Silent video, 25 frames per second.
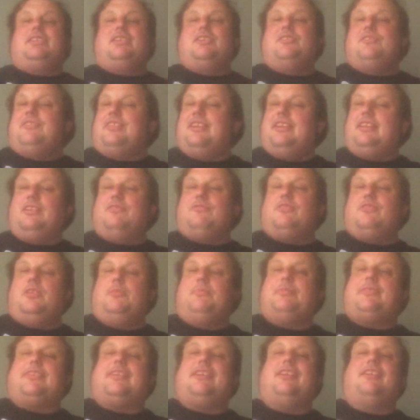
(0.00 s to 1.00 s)
using the
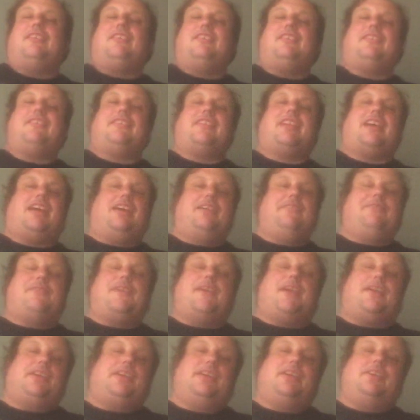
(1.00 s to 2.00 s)
room scale, I
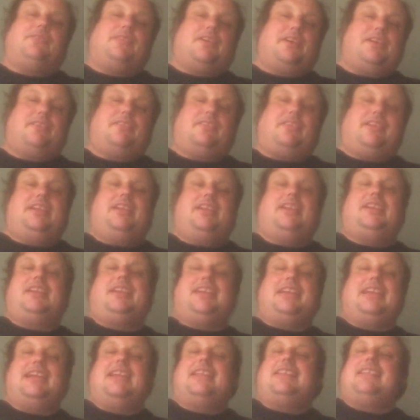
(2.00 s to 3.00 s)
very rarely
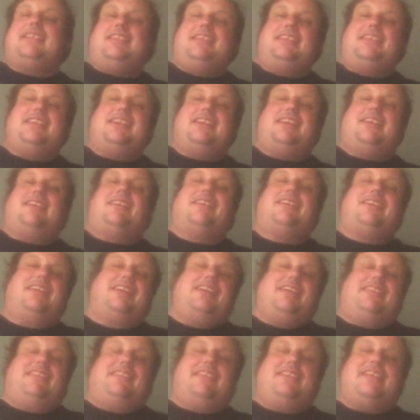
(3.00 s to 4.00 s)
get the
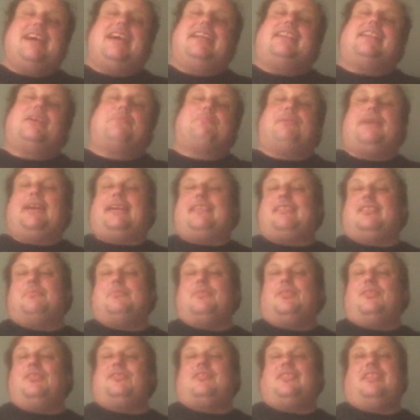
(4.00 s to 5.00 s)
net that breaks
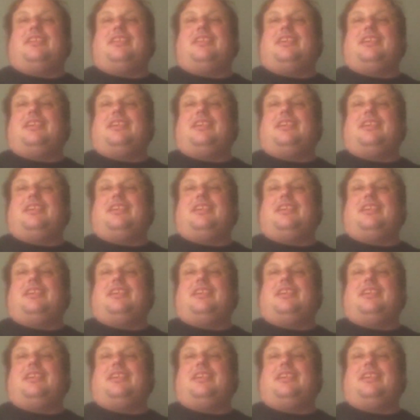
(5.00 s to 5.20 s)
immersion.